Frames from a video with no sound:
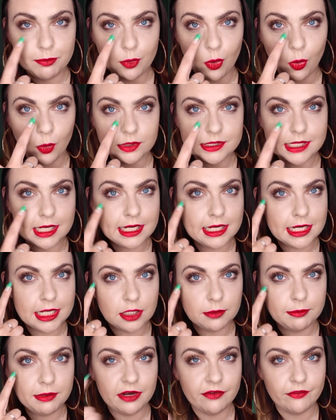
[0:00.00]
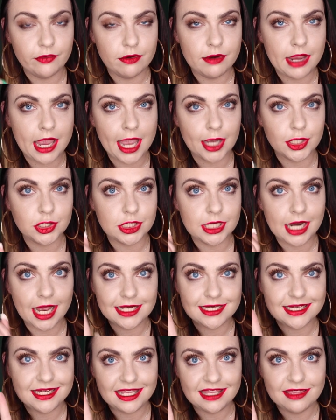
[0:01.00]
cause a little bit of a reaction
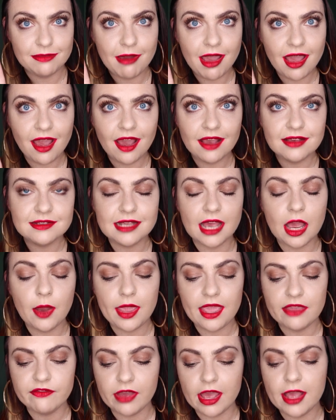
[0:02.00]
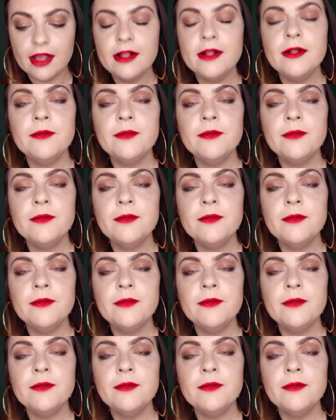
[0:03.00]
underneath my eyes however